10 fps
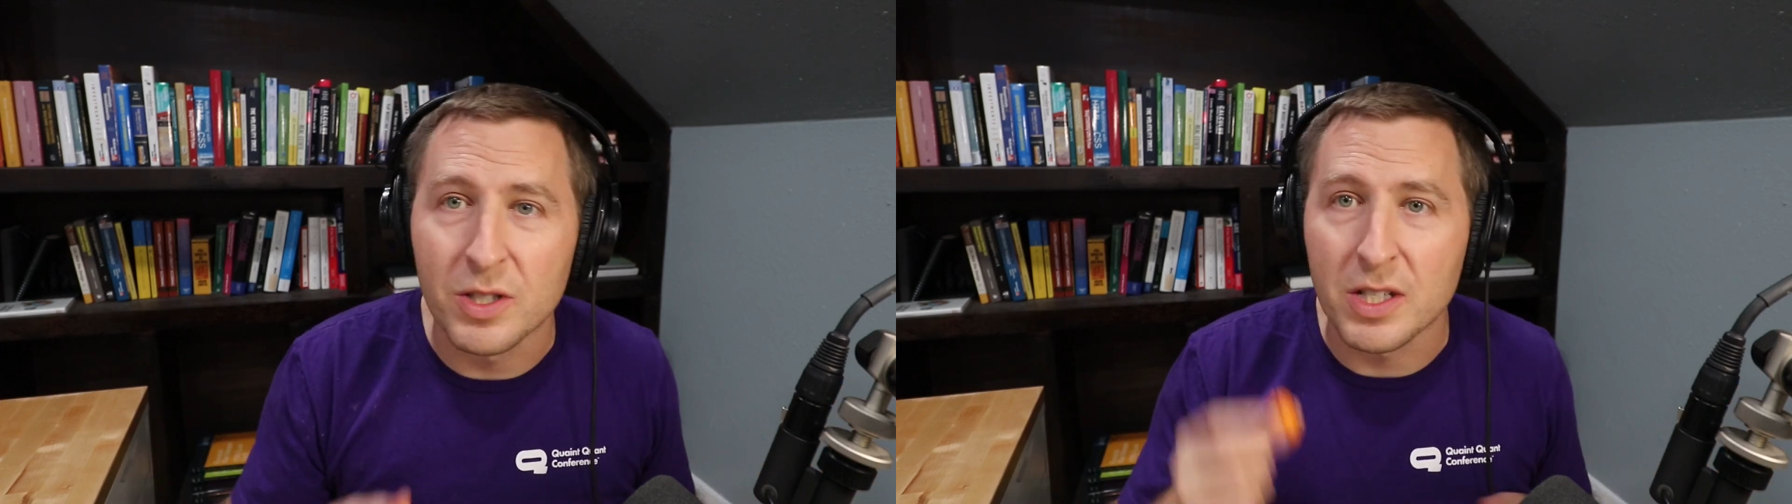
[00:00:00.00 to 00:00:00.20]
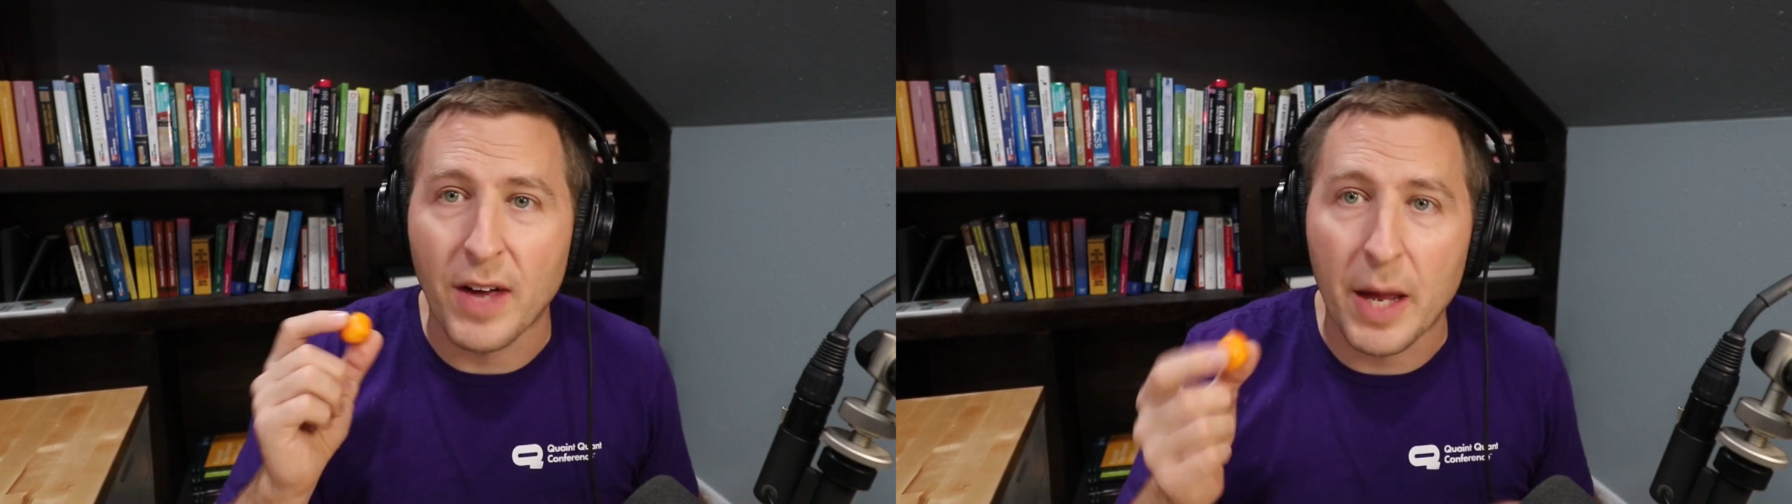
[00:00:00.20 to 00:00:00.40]

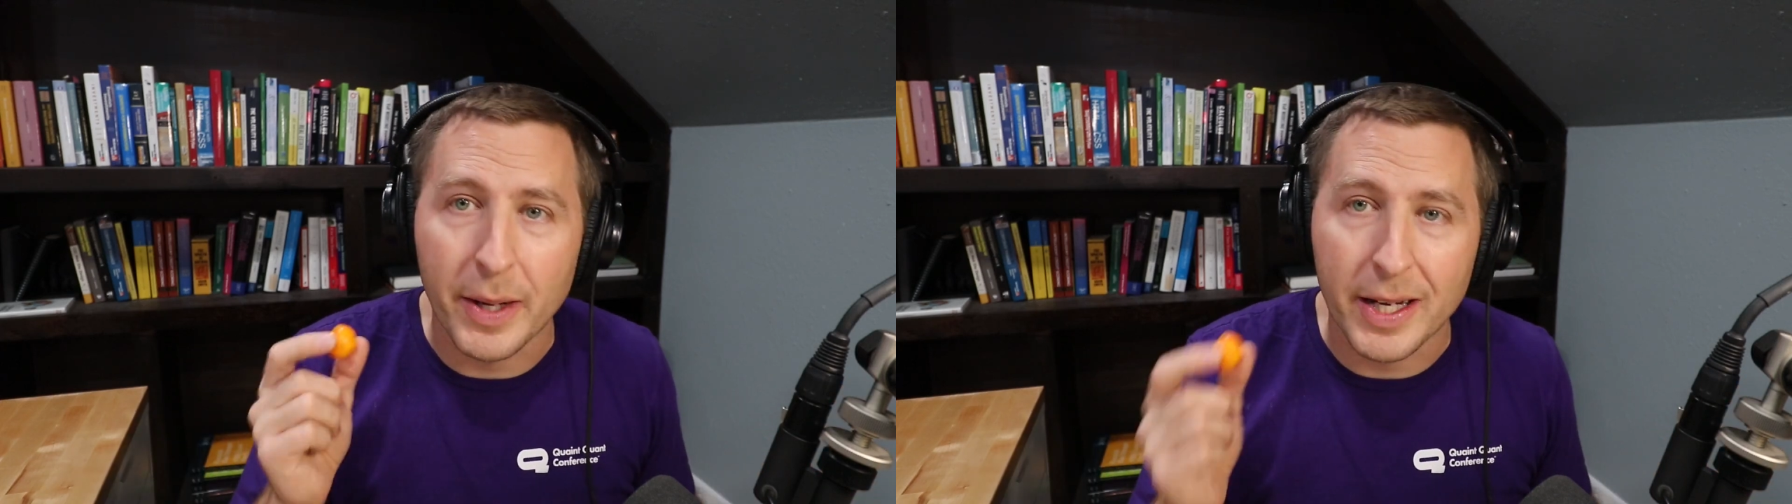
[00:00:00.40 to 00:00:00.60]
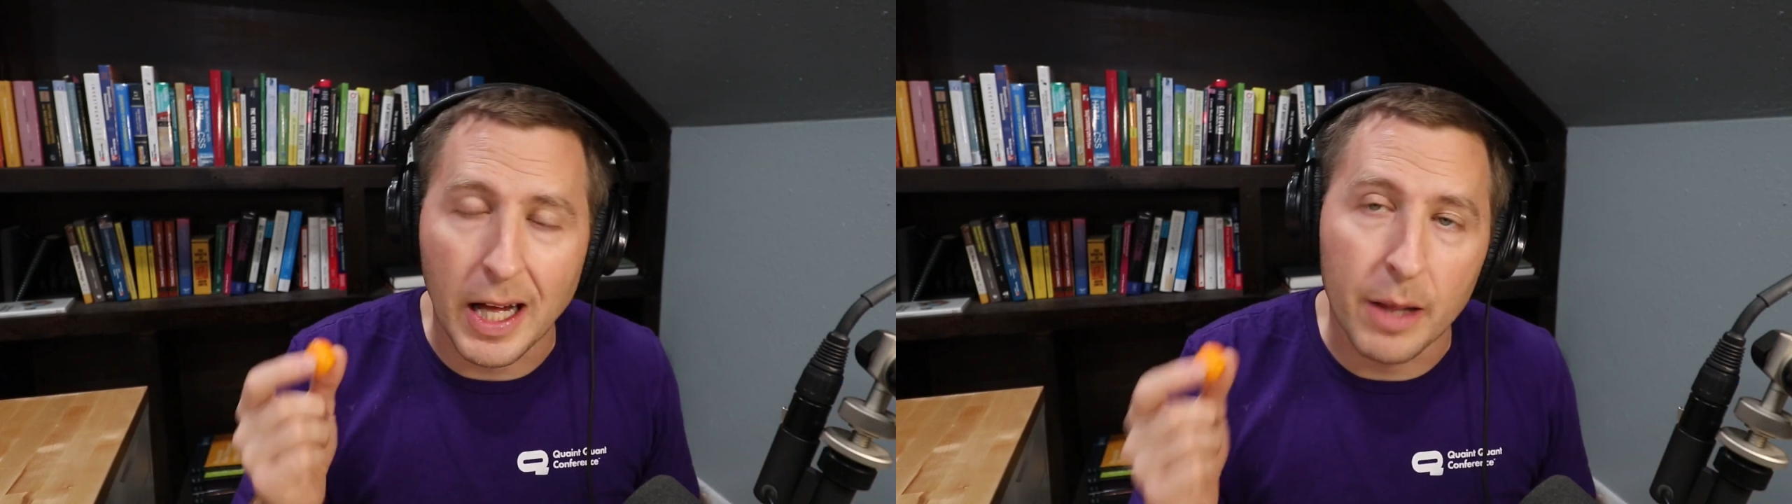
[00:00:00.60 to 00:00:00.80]
since I've had
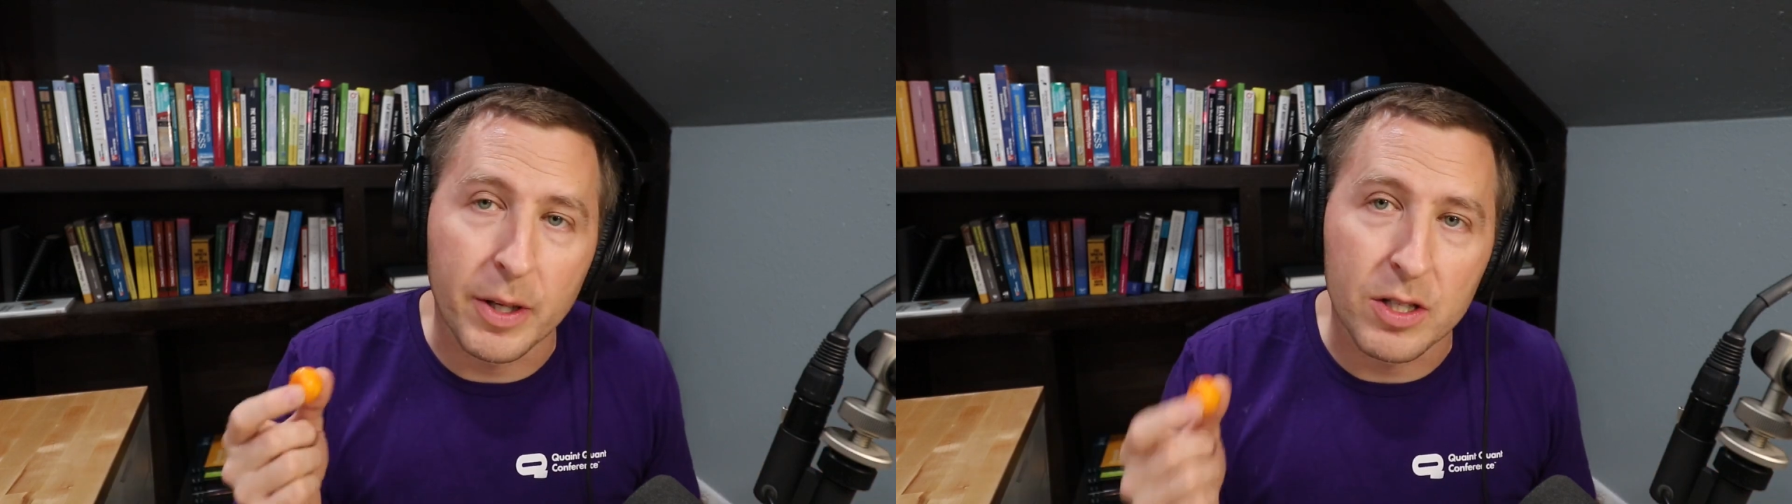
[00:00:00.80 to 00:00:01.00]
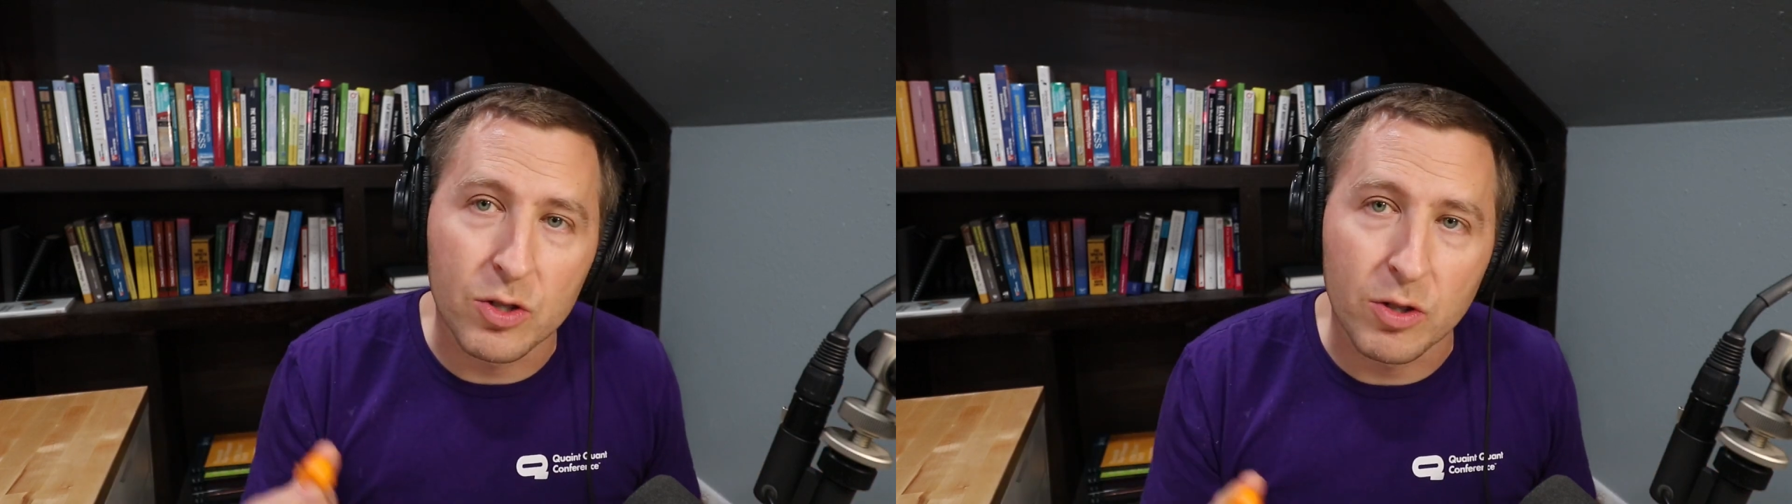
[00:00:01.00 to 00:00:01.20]
my
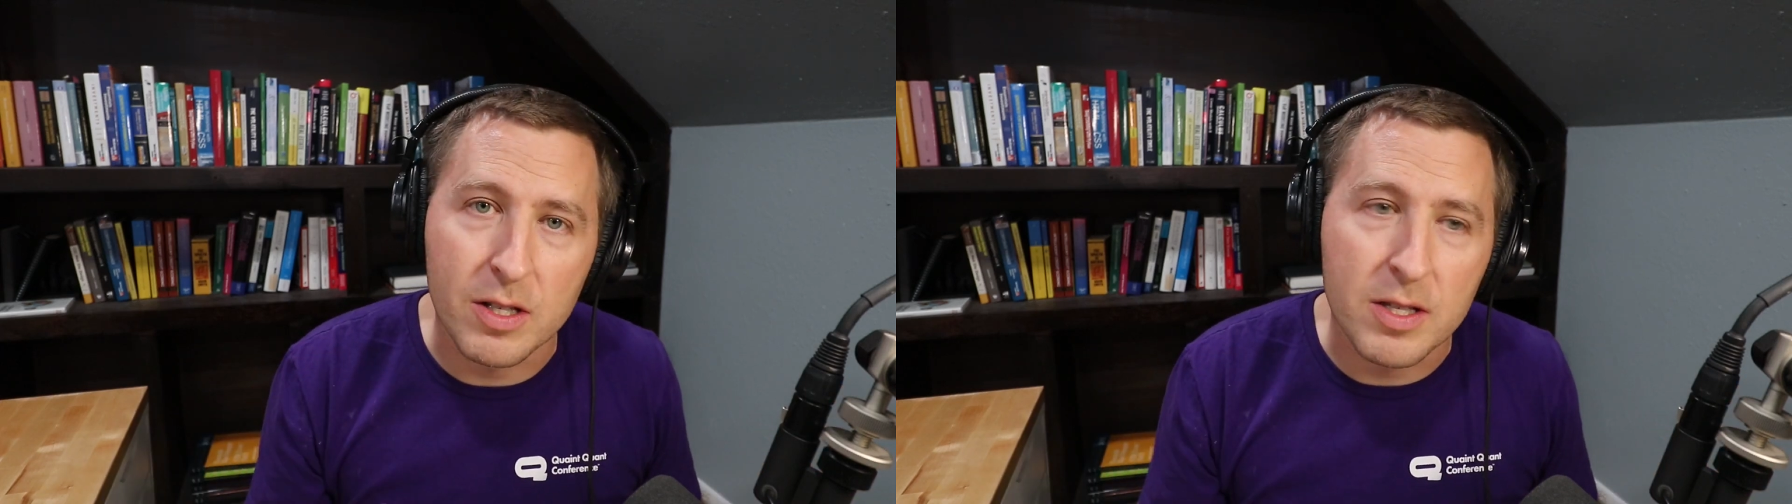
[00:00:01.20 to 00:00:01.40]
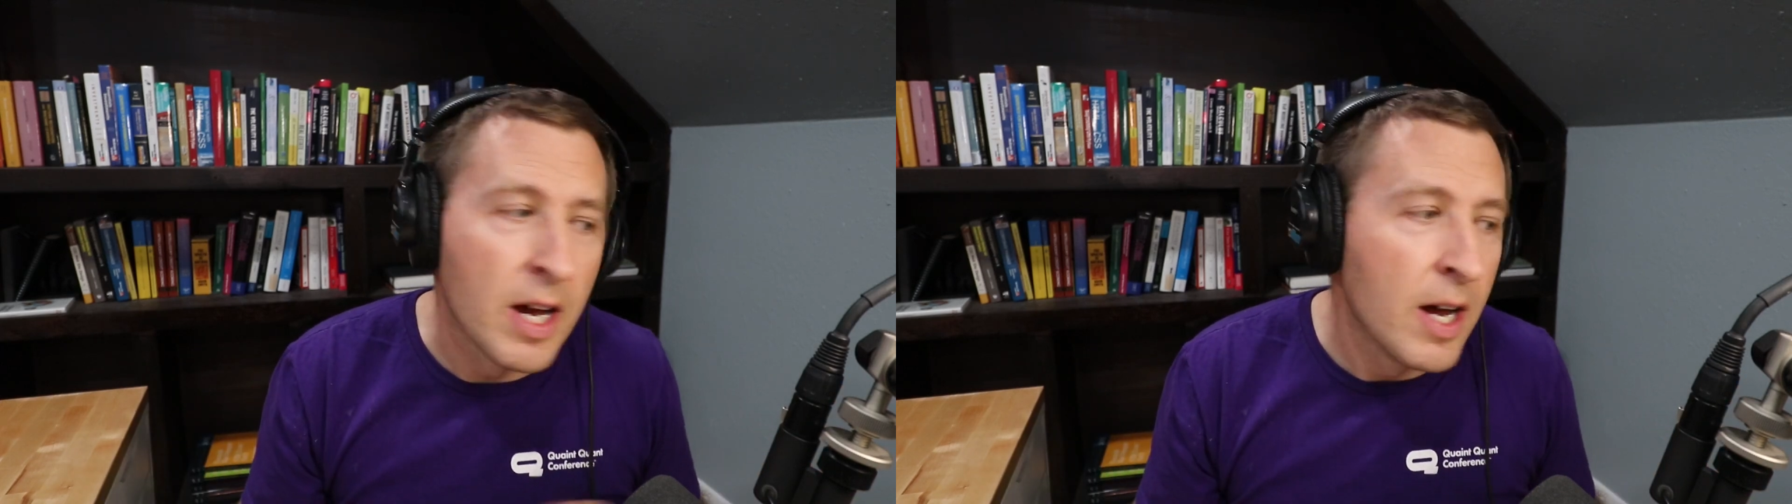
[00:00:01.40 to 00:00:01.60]
Calamondin
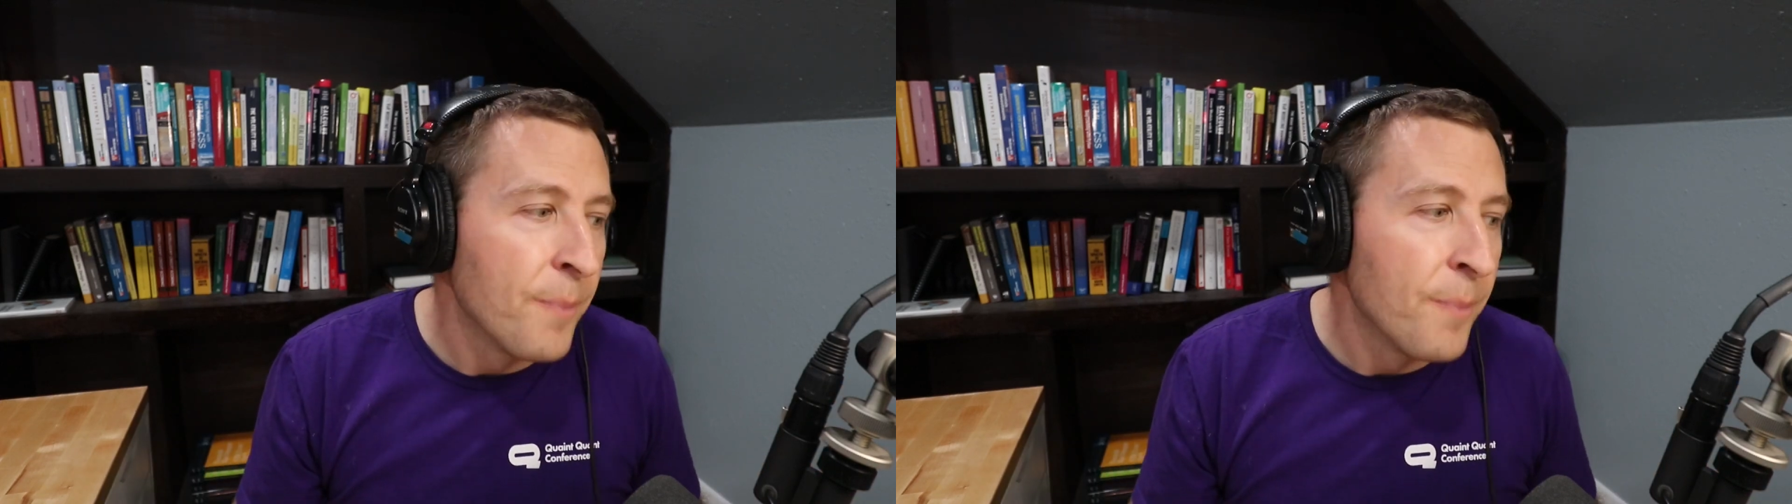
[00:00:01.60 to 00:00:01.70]
trees.